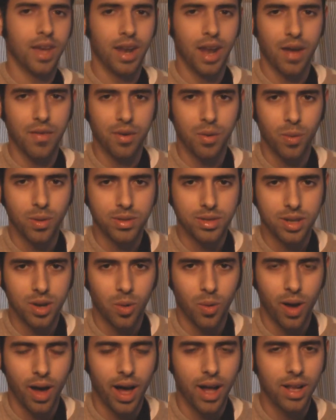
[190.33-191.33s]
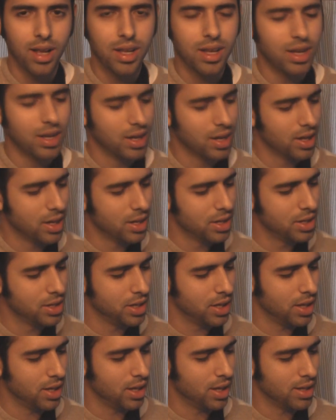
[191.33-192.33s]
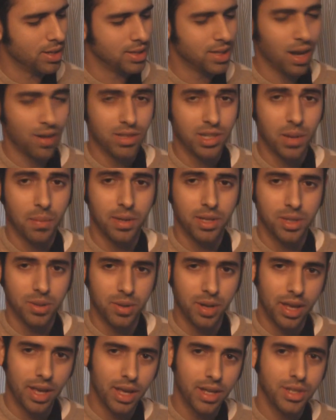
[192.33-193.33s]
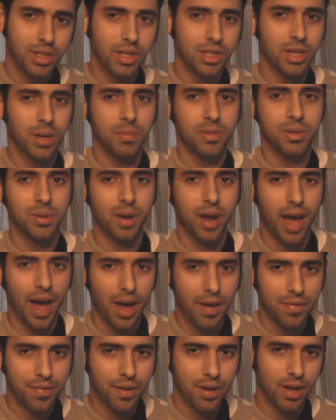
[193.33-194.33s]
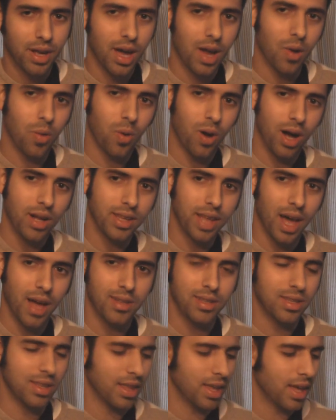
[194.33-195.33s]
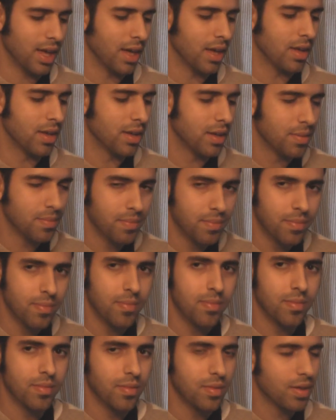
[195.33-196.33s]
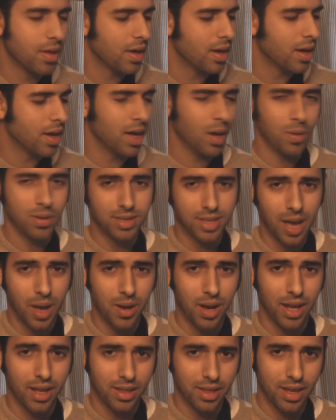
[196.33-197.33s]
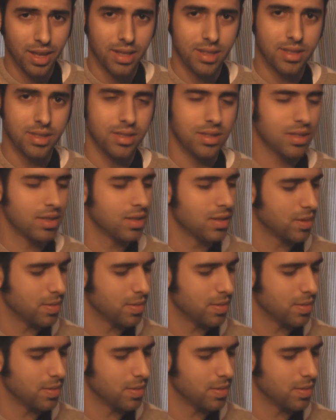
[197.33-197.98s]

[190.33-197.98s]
every once in a while, she'll, instead of jumping to an E, she'll jump to an F and kind of walk down to the E. It would sound like this.